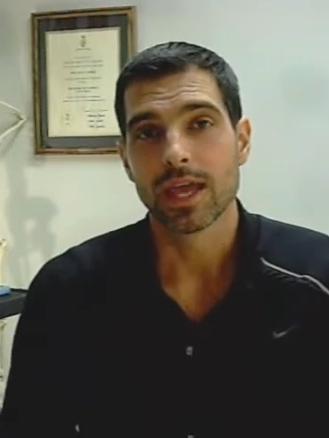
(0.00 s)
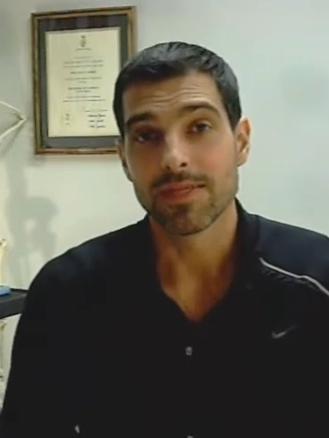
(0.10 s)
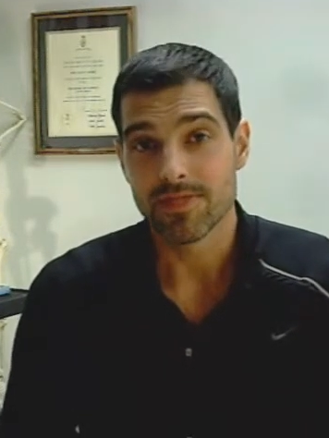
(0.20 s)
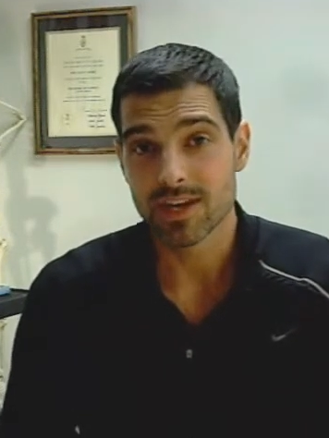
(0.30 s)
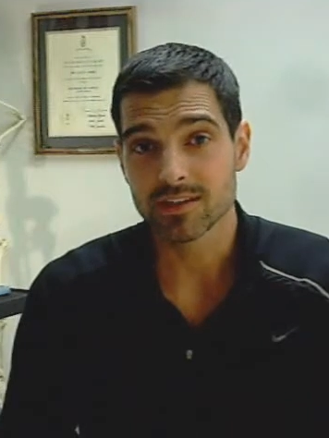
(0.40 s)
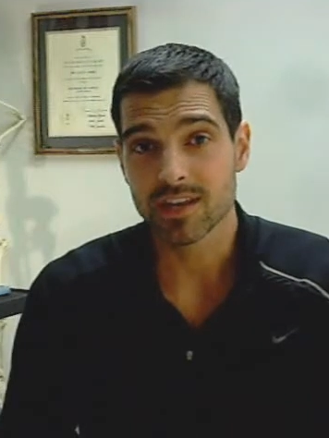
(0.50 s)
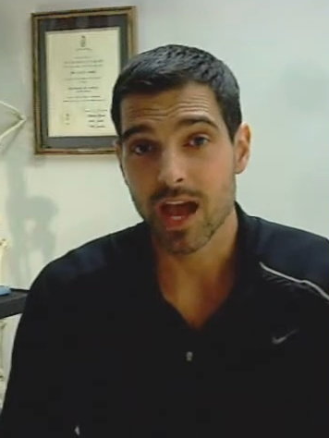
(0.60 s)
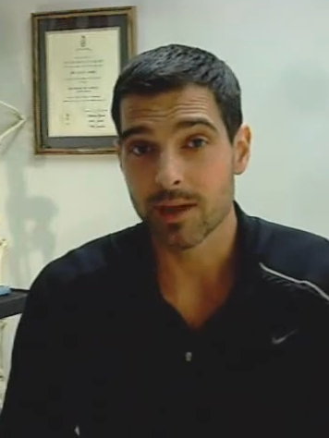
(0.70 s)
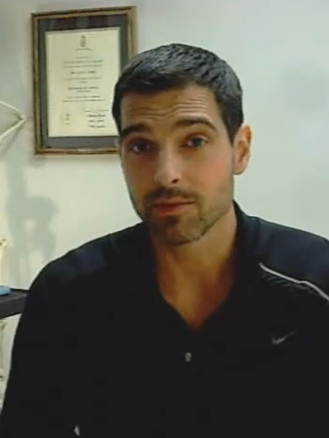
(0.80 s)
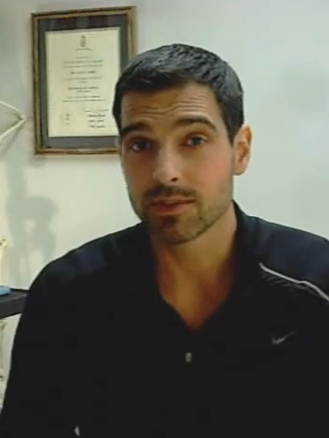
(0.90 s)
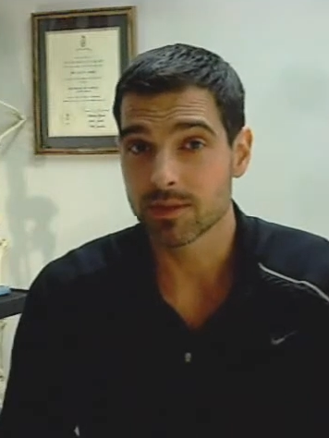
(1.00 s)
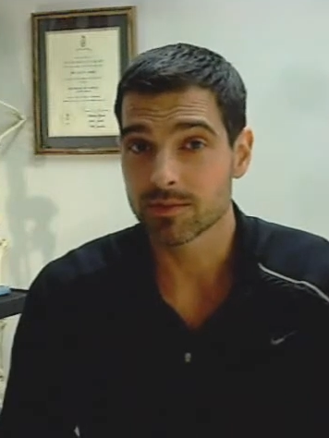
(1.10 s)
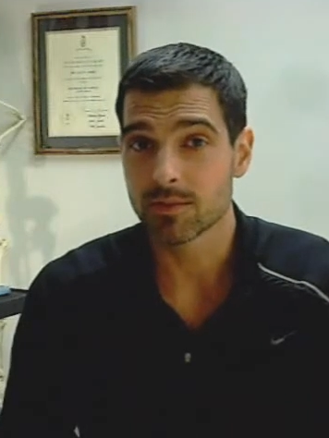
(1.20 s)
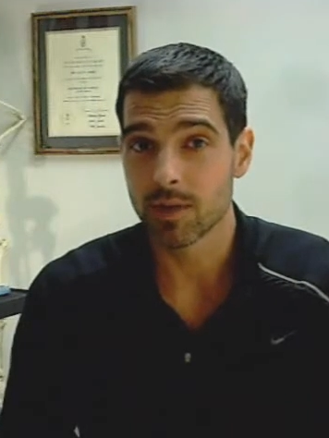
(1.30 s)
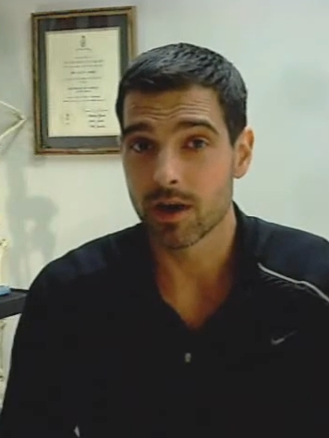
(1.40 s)
In this Hybrid
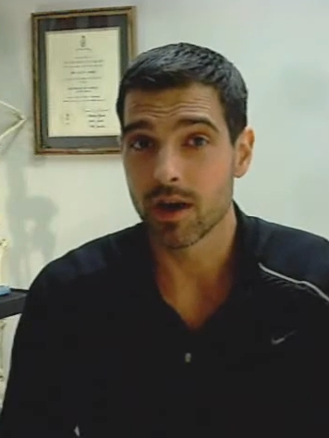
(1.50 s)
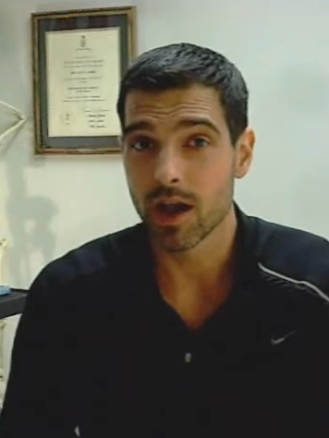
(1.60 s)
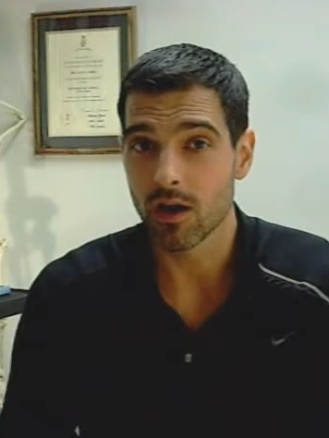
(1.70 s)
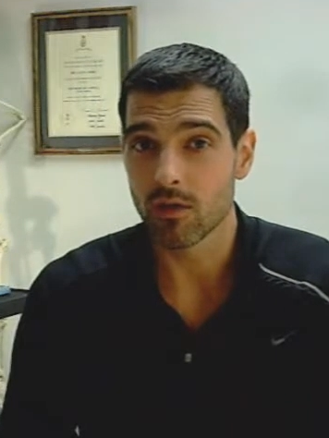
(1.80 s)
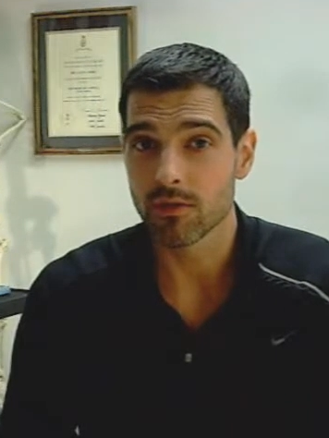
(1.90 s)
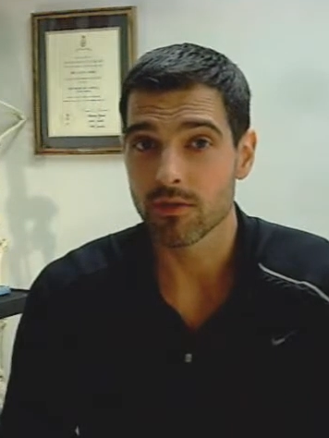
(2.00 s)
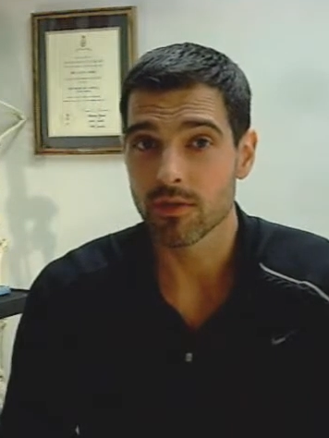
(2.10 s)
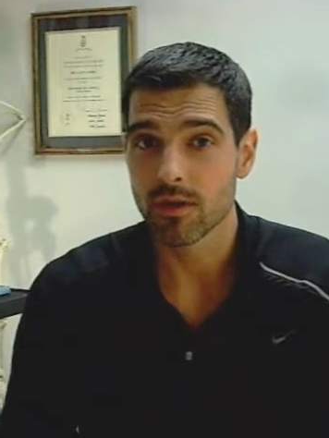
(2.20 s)
Tips to Better Health,